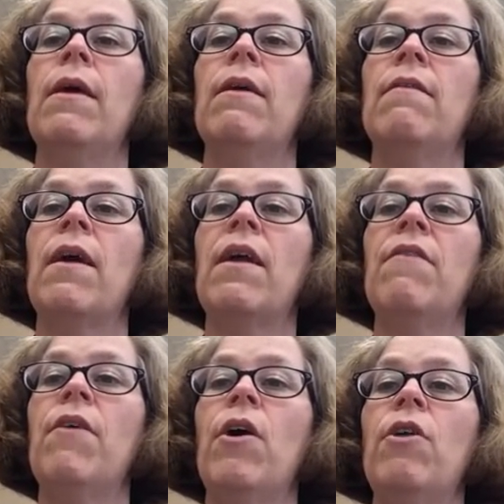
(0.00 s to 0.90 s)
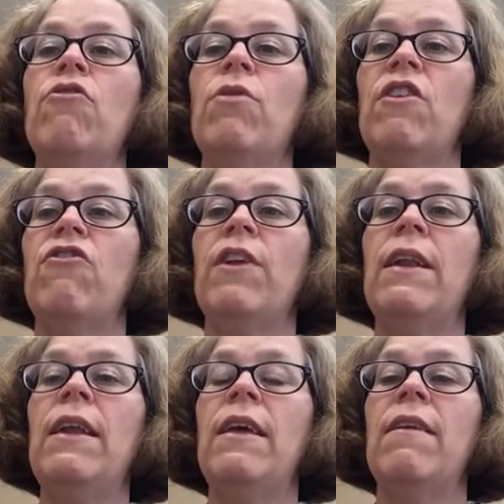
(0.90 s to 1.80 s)
Second of all,
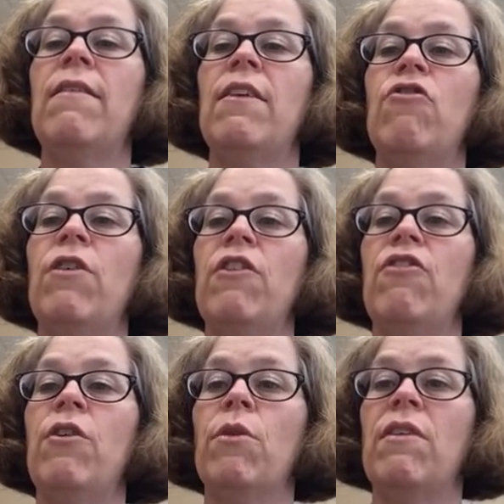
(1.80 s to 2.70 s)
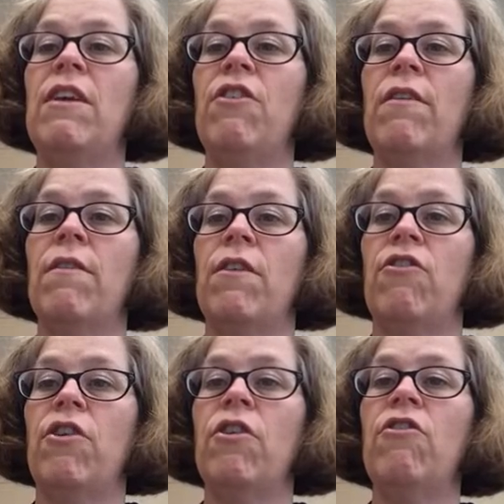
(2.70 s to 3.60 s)
tradition is the tradition or teachings of the
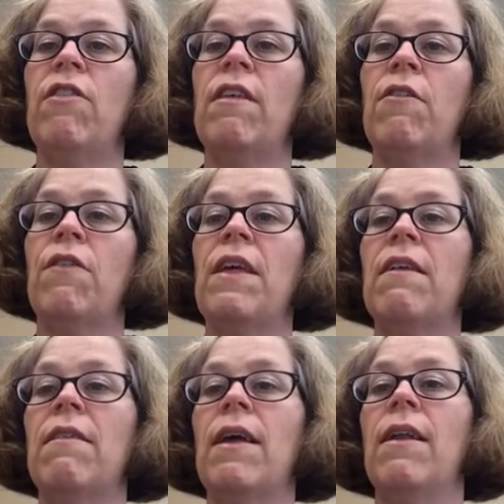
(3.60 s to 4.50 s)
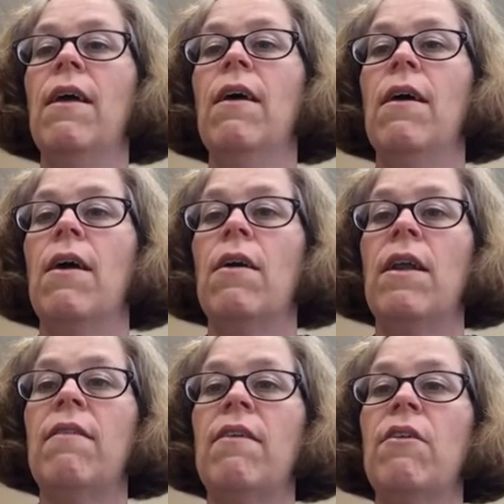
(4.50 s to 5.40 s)
church. These are things that aren't
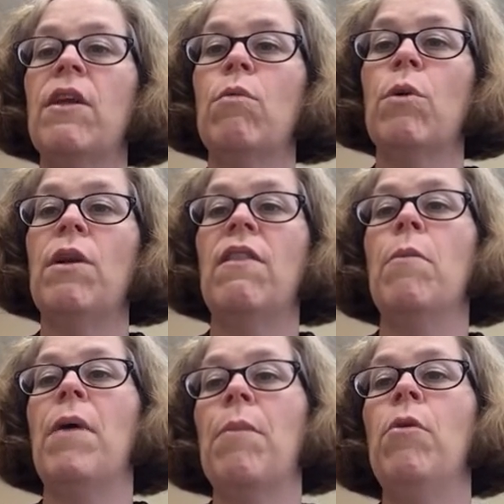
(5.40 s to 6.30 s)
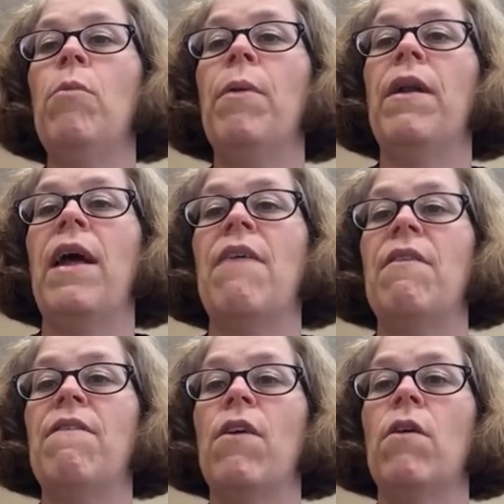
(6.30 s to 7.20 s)
necessarily rooted in the Bible, but
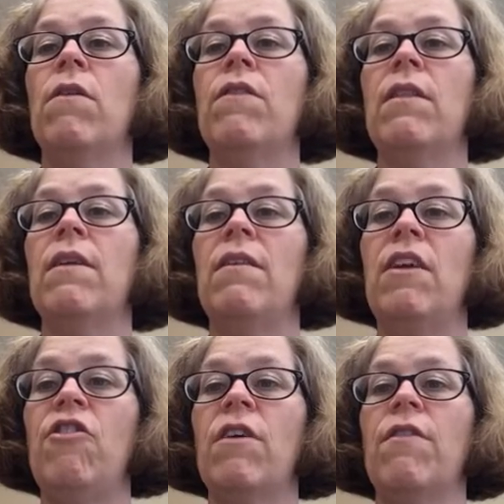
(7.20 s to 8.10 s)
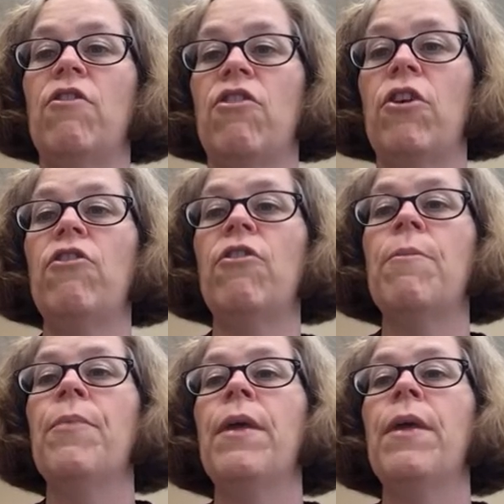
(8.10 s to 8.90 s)
have evolved in the teaching of the church.